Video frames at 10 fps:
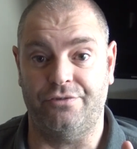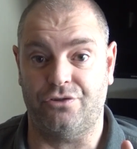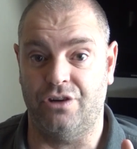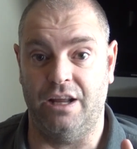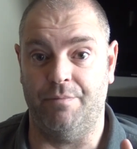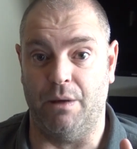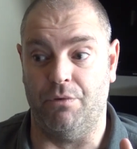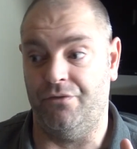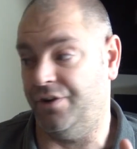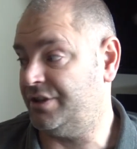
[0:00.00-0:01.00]
stream that
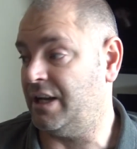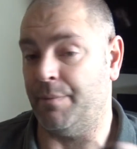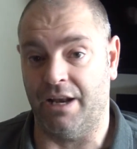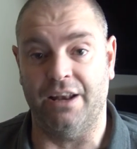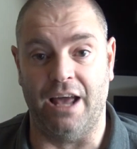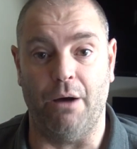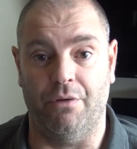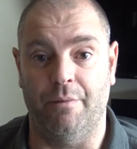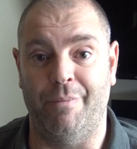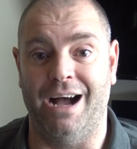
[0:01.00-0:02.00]
was the first time I'd had it out
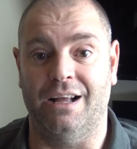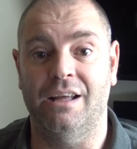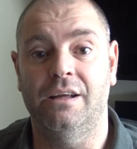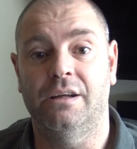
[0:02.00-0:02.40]
of the bag